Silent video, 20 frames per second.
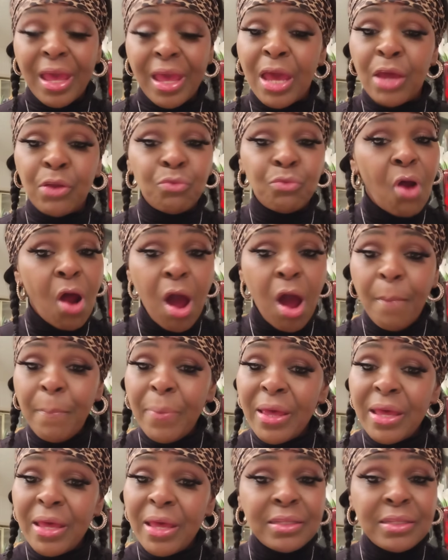And
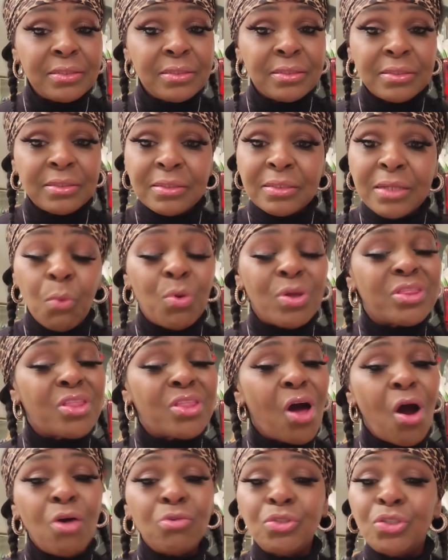Robin, with
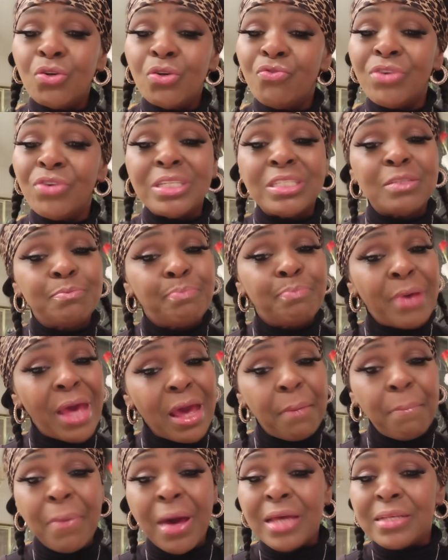all due
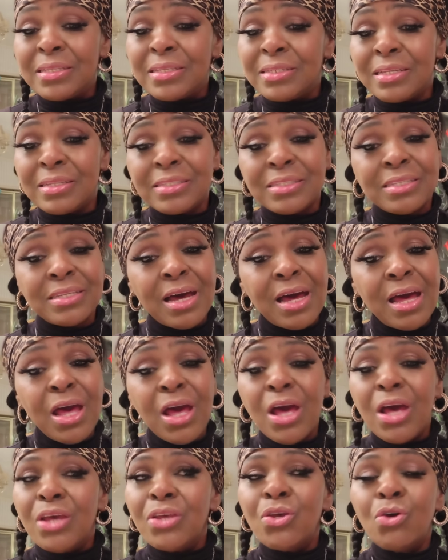respect, my sister,
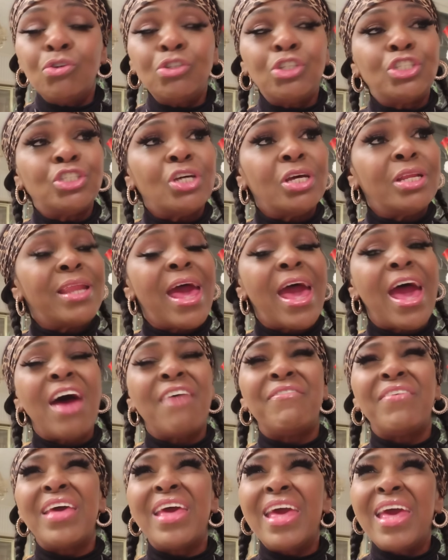you shouldn't
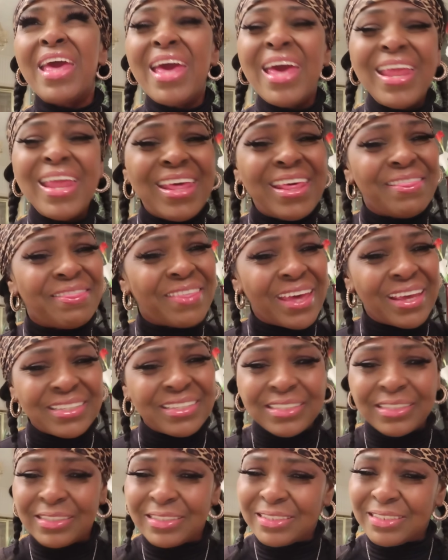have anything
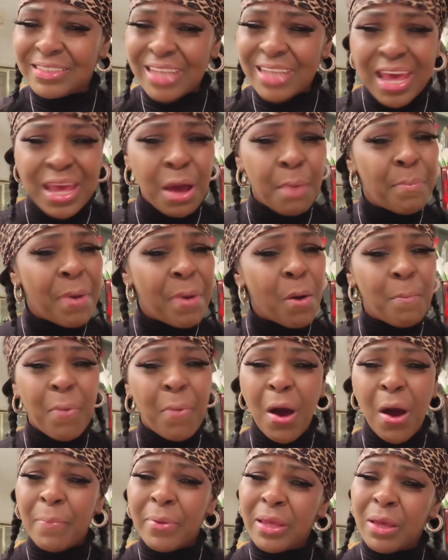to say about
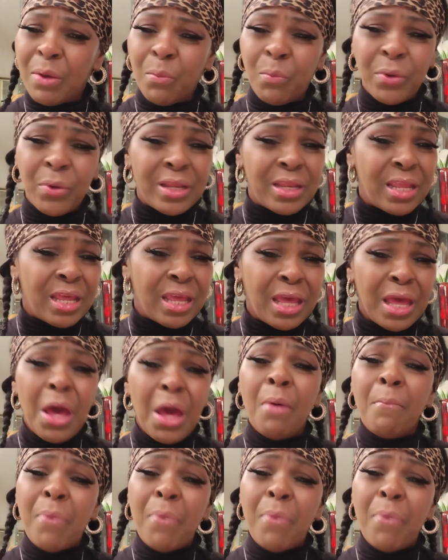Bobby and Whitney.